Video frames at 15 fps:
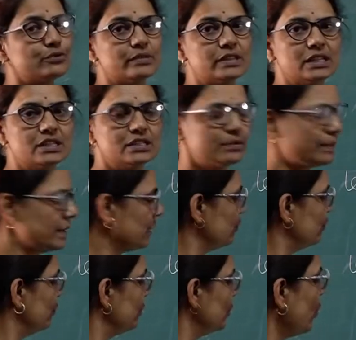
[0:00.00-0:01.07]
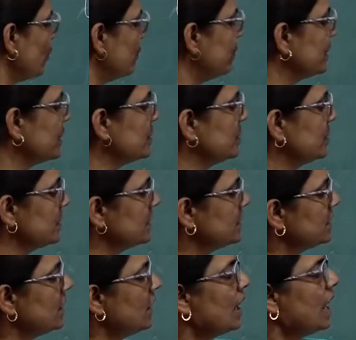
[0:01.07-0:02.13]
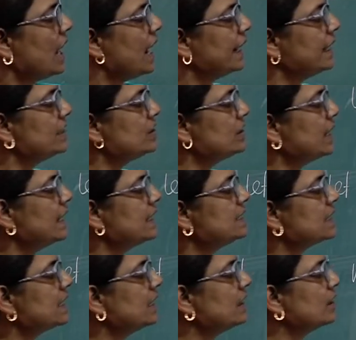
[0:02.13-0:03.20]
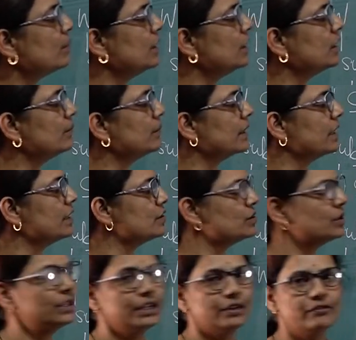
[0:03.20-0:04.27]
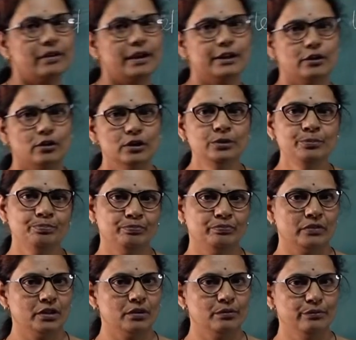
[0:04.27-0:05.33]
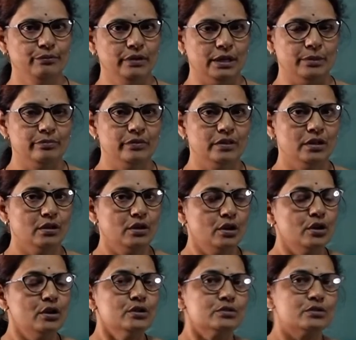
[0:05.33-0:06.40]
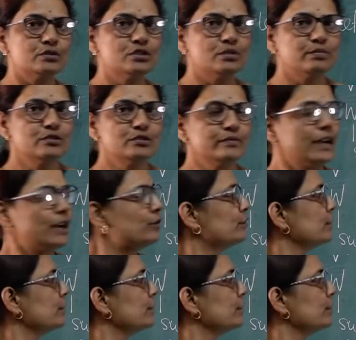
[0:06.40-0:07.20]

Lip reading: with respect to the operations addition and scalar multiplication defined on V. So suppose we have to